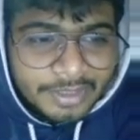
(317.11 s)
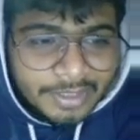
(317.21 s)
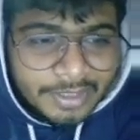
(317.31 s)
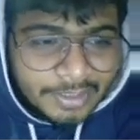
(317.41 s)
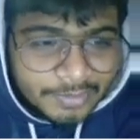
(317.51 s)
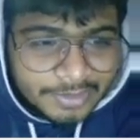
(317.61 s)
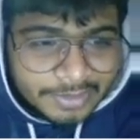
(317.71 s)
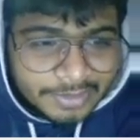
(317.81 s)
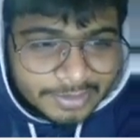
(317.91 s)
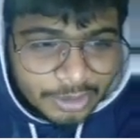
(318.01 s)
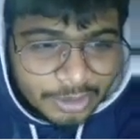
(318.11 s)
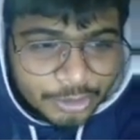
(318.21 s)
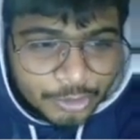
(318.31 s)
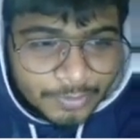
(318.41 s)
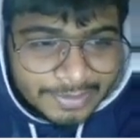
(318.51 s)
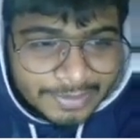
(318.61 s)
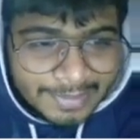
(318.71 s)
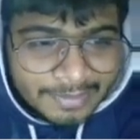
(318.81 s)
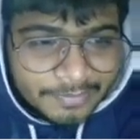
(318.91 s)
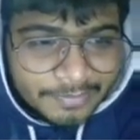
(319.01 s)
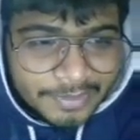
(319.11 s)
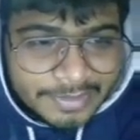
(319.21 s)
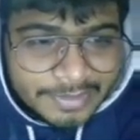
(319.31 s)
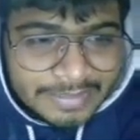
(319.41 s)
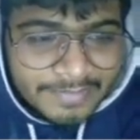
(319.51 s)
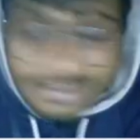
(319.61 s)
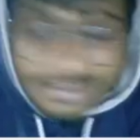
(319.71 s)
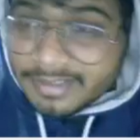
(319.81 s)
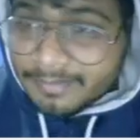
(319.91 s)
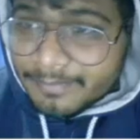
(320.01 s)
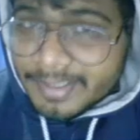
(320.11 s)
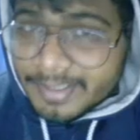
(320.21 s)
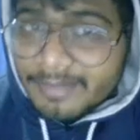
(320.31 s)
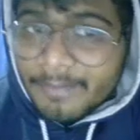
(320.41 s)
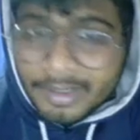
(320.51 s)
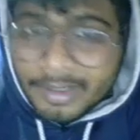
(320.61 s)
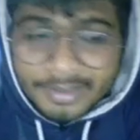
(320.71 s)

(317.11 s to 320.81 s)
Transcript: Now see, the control was at line number 17 in the main part.